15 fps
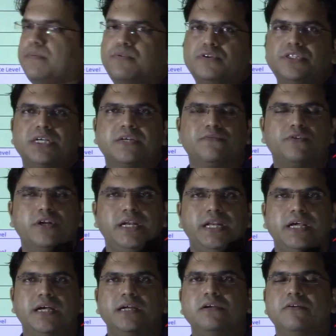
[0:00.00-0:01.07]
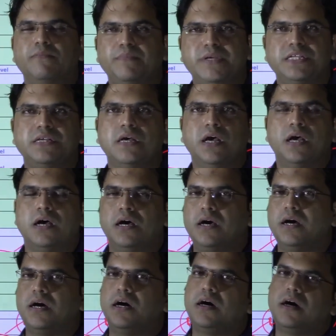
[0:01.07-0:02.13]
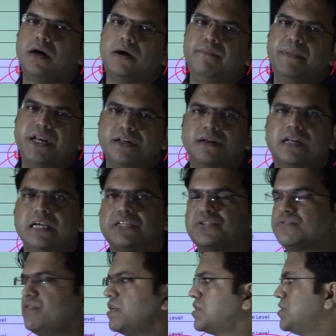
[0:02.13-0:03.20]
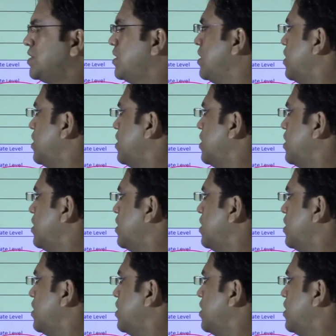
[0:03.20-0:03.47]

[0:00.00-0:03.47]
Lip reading: project, for any kind of mineral extraction,